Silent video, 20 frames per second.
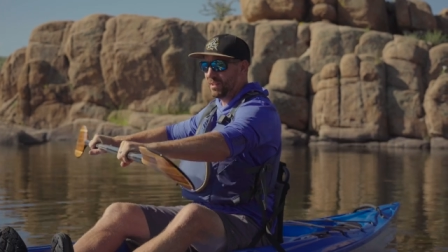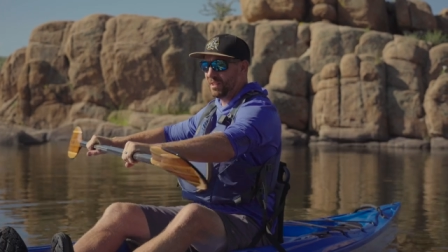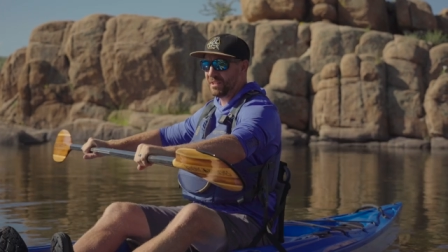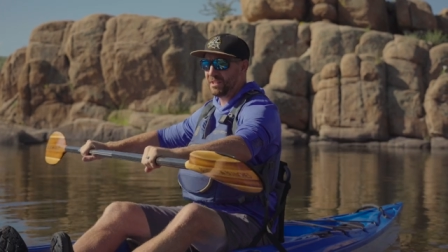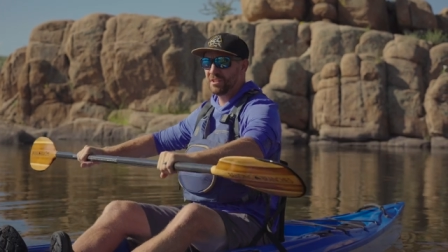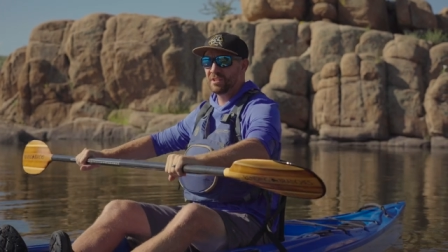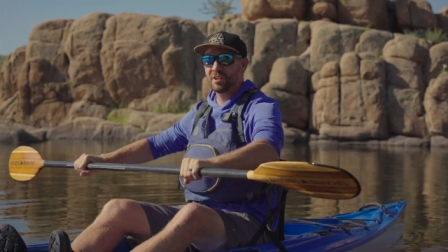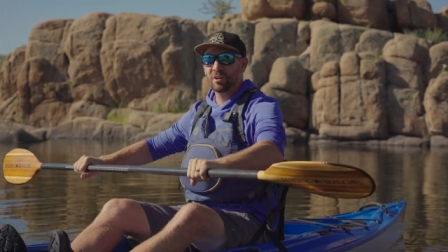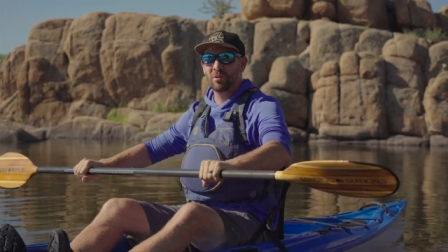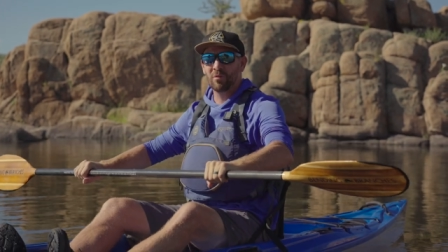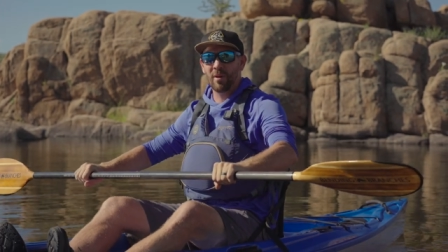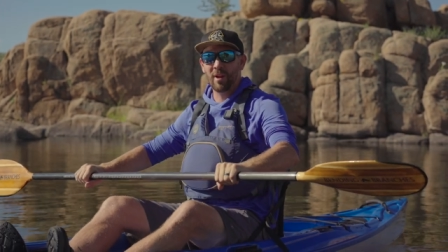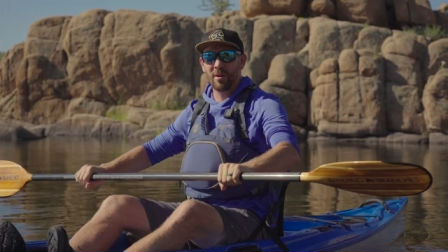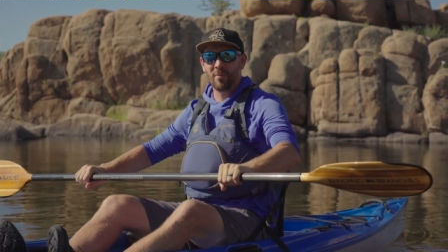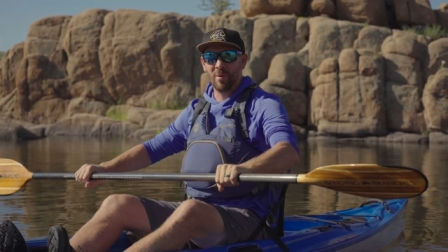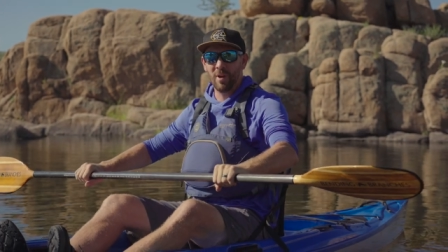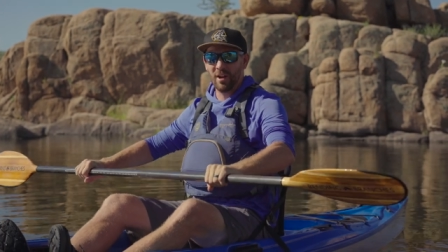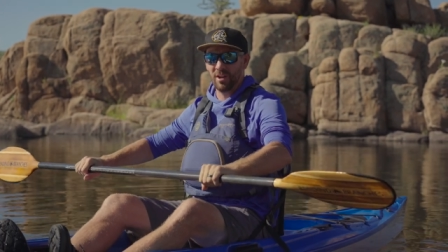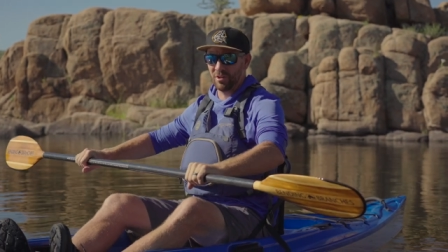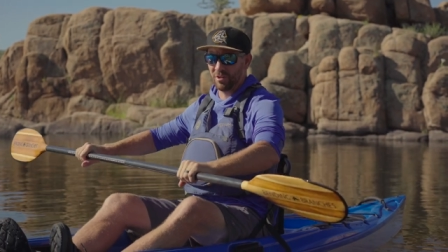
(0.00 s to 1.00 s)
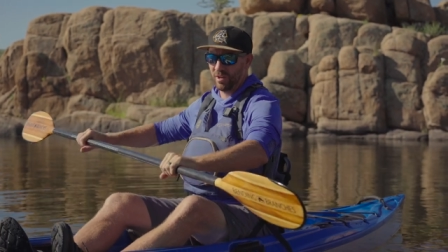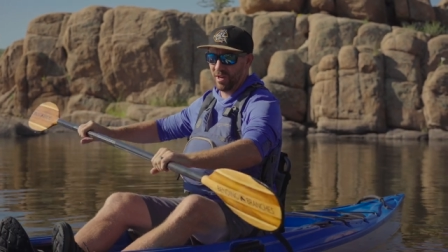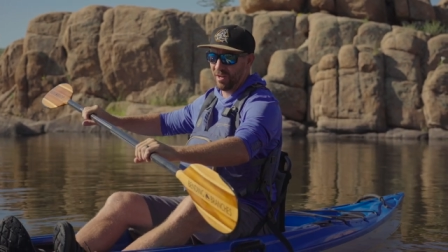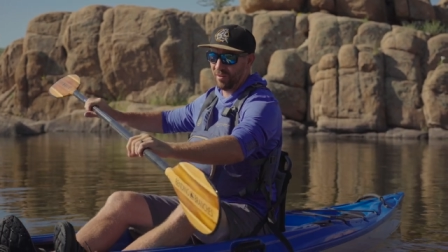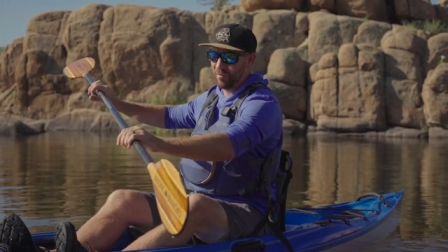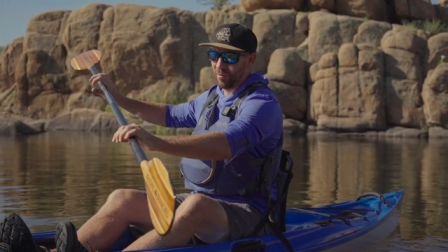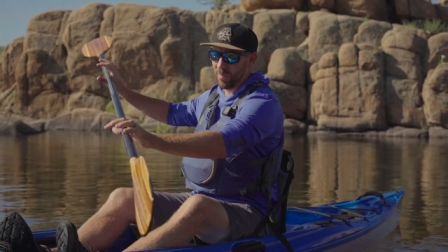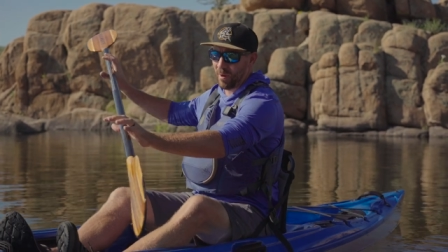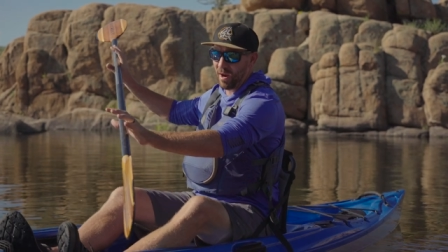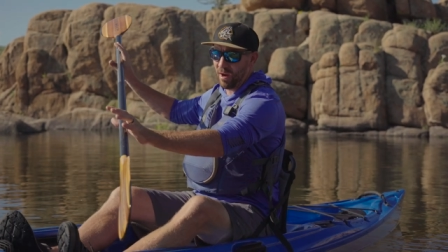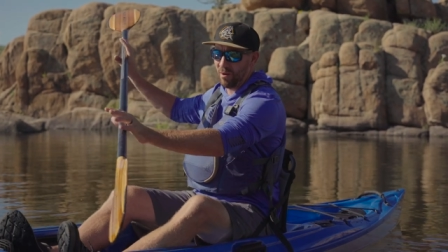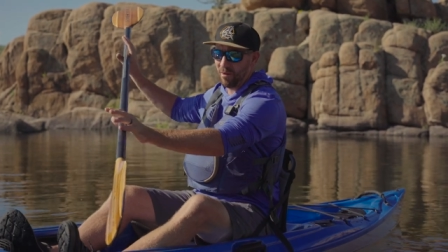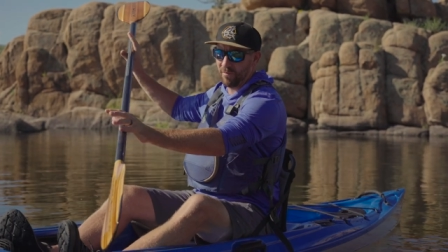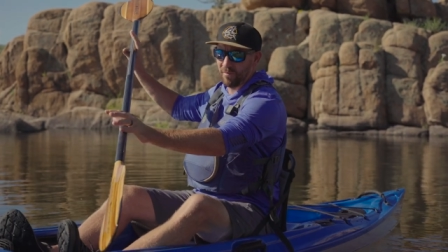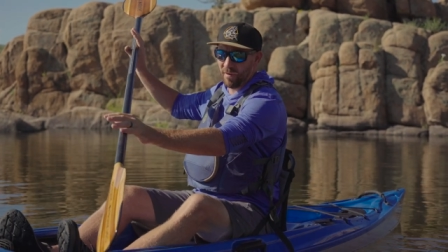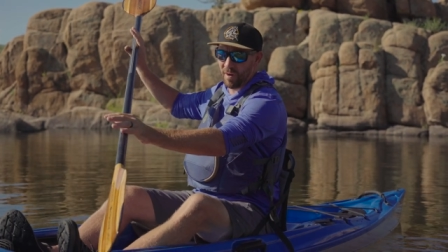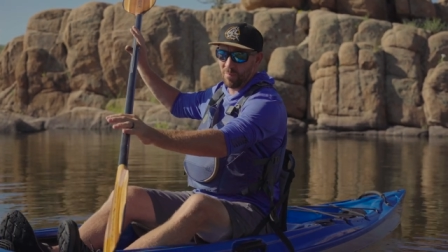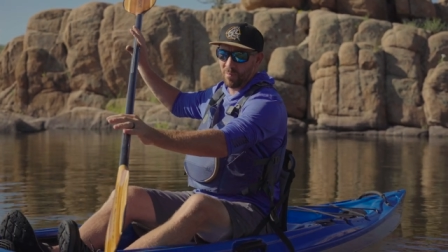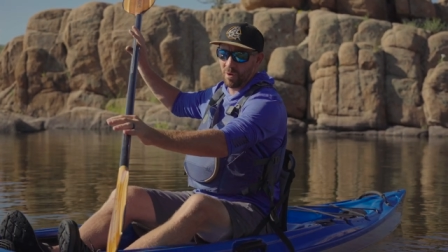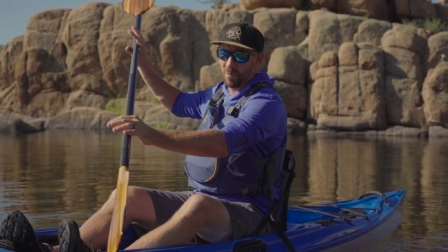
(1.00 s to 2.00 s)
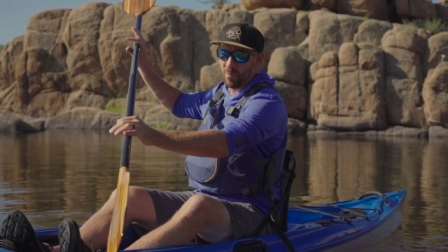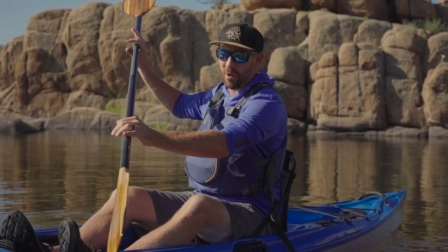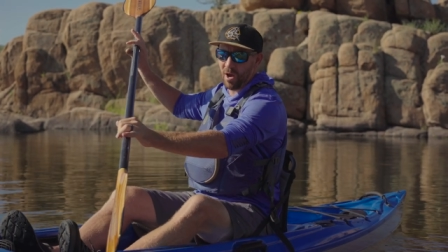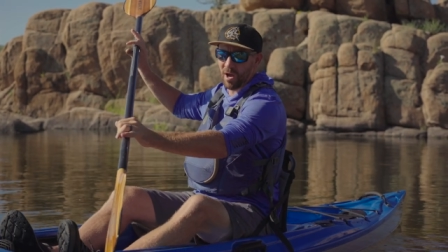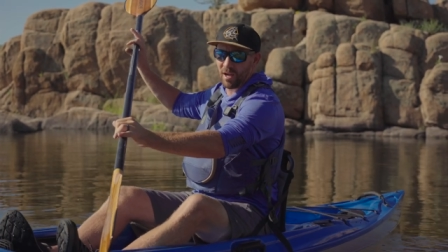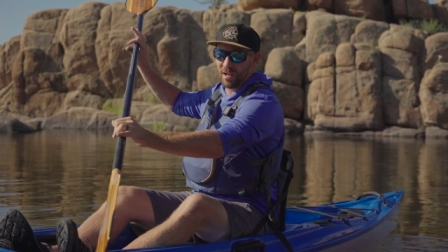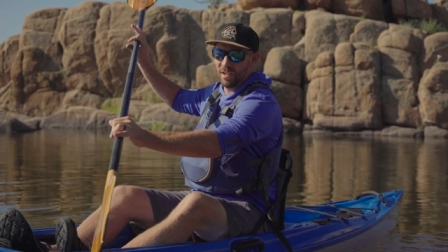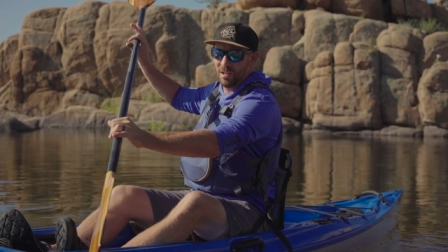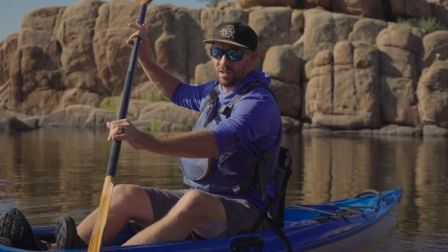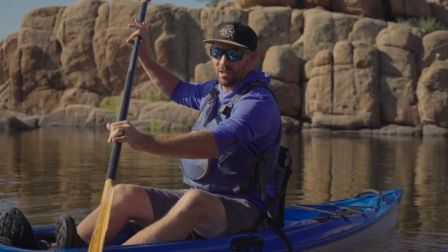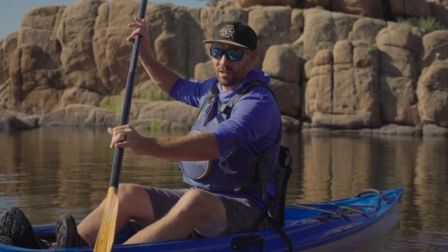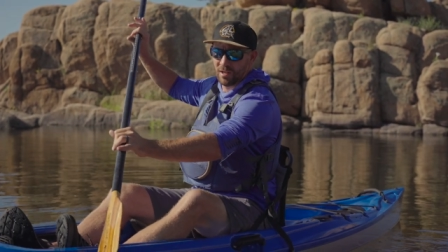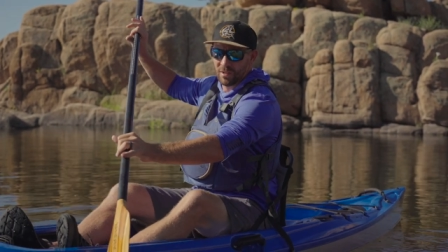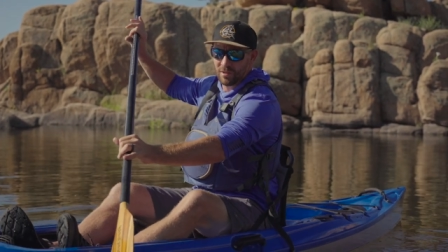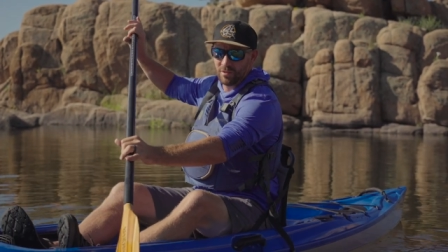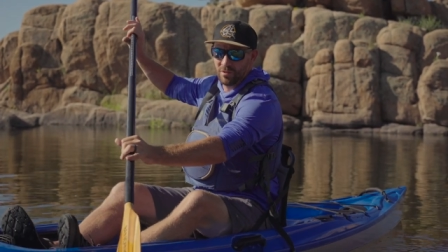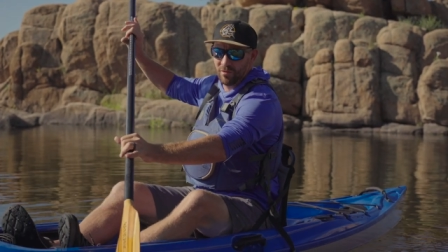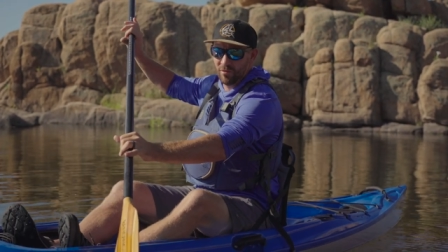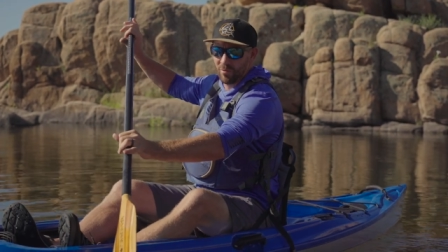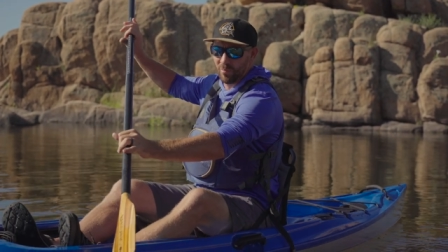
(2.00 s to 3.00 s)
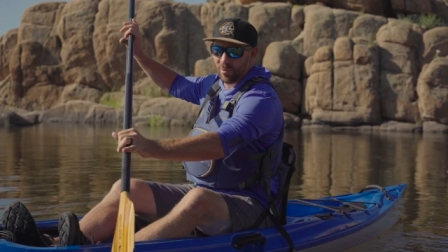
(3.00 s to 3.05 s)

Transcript: This is a great way to transfer power from your body to the